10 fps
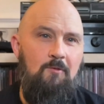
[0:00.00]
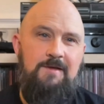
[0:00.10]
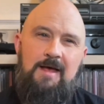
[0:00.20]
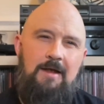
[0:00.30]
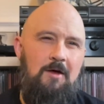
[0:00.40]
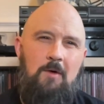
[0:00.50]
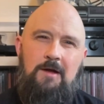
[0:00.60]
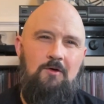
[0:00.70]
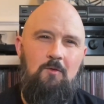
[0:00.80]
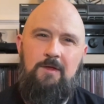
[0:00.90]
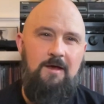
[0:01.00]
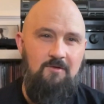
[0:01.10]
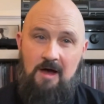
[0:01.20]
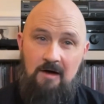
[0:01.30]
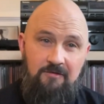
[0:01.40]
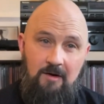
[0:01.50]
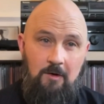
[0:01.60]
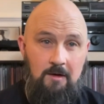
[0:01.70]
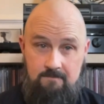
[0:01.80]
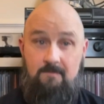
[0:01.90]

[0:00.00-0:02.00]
We tend to end up with either half hour,